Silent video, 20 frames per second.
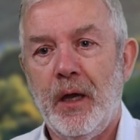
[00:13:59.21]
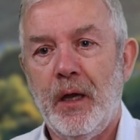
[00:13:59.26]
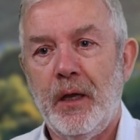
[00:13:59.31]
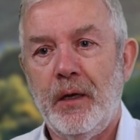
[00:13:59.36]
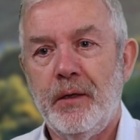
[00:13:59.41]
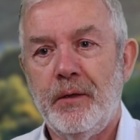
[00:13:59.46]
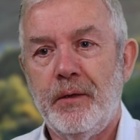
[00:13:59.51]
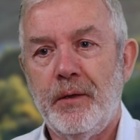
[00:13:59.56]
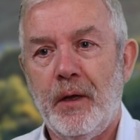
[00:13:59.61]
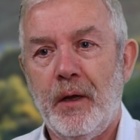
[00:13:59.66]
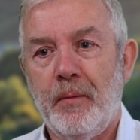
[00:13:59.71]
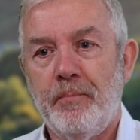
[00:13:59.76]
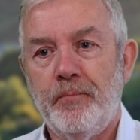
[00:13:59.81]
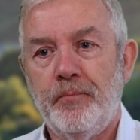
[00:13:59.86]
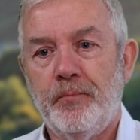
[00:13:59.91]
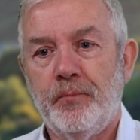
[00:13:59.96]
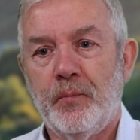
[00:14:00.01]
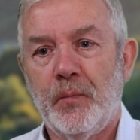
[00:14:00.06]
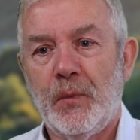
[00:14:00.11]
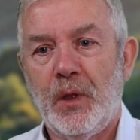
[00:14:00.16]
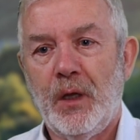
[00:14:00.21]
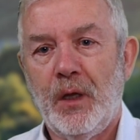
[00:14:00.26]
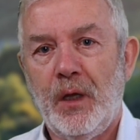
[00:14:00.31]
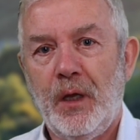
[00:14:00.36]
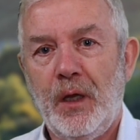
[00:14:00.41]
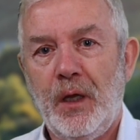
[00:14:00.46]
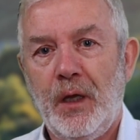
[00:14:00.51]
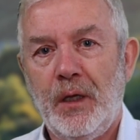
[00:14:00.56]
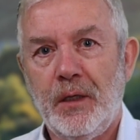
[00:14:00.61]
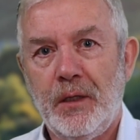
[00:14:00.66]
And
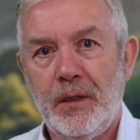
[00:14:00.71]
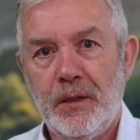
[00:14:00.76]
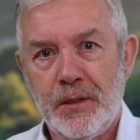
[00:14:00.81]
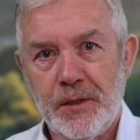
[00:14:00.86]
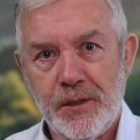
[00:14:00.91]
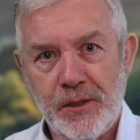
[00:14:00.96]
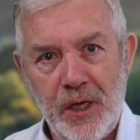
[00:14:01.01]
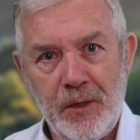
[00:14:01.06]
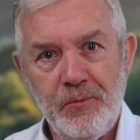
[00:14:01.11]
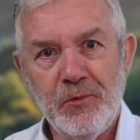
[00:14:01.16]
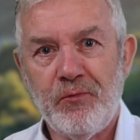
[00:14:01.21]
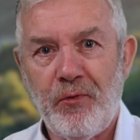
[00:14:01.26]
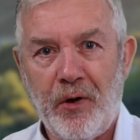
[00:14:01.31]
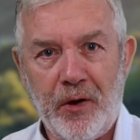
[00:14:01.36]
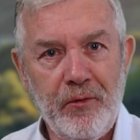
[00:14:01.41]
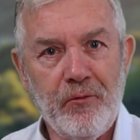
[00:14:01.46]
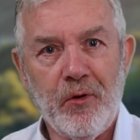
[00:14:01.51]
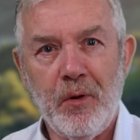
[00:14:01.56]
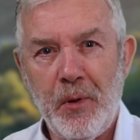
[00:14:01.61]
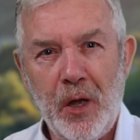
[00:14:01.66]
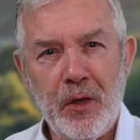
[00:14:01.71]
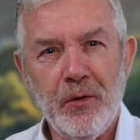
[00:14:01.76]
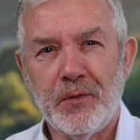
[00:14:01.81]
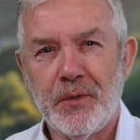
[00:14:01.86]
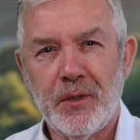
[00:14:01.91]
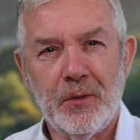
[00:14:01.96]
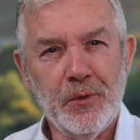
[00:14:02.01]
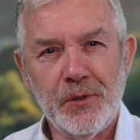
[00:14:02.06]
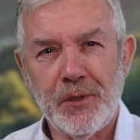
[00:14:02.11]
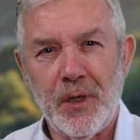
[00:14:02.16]
it seems very
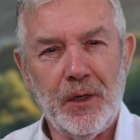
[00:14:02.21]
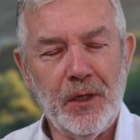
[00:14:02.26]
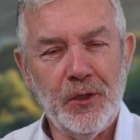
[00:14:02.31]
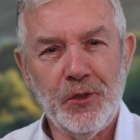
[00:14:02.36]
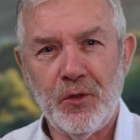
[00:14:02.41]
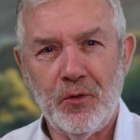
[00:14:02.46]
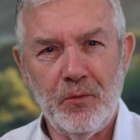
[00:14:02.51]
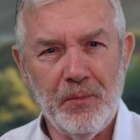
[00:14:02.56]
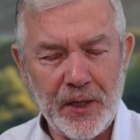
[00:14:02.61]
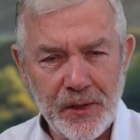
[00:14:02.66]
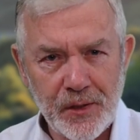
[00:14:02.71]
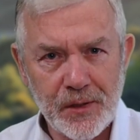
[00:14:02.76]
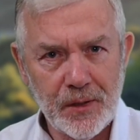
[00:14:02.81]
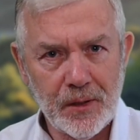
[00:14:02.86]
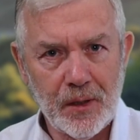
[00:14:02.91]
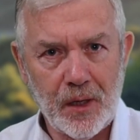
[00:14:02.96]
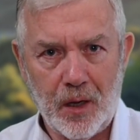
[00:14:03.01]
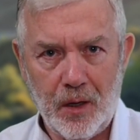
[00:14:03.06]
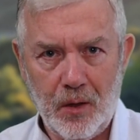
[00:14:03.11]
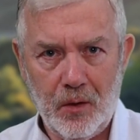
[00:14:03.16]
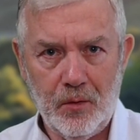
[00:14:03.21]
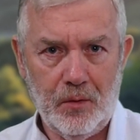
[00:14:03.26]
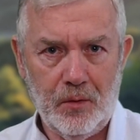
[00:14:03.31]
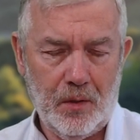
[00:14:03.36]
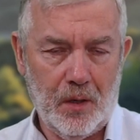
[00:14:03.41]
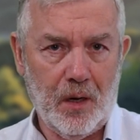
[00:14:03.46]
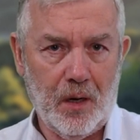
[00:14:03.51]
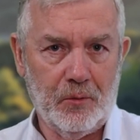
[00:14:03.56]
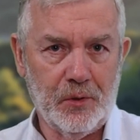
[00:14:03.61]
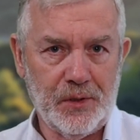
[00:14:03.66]
remote. It was only 2 months ago
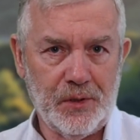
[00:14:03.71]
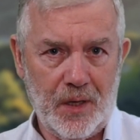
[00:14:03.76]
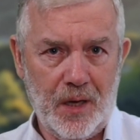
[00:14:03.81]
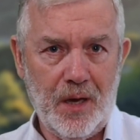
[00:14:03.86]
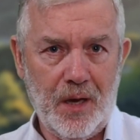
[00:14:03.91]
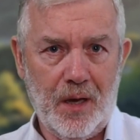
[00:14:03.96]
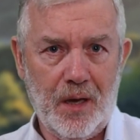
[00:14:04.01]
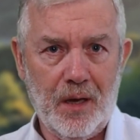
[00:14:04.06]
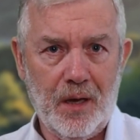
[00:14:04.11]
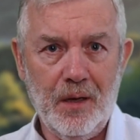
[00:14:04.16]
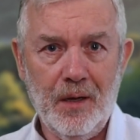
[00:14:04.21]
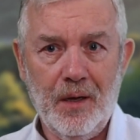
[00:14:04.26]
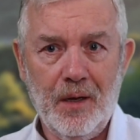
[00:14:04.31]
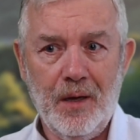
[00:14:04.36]
that I was there.